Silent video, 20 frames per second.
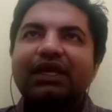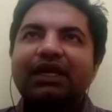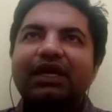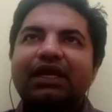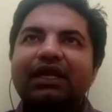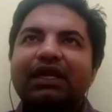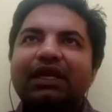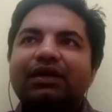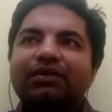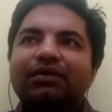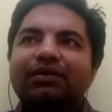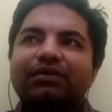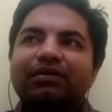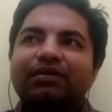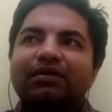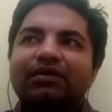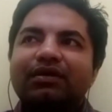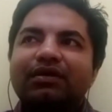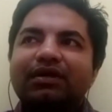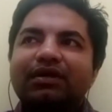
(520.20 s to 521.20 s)
Now,
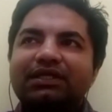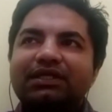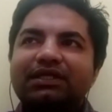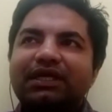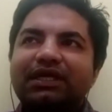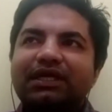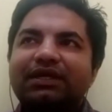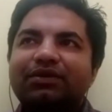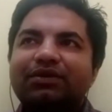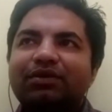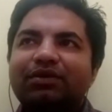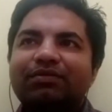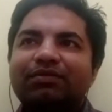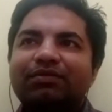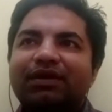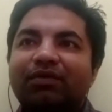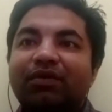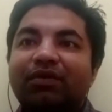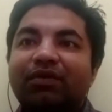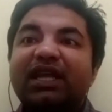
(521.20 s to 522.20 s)
this guy told
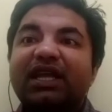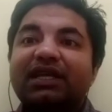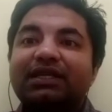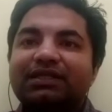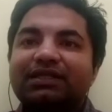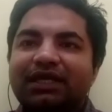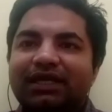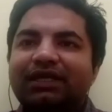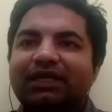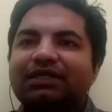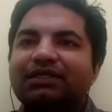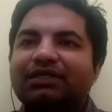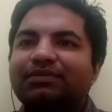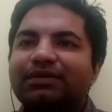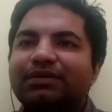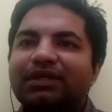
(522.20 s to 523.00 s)
me what exactly is it.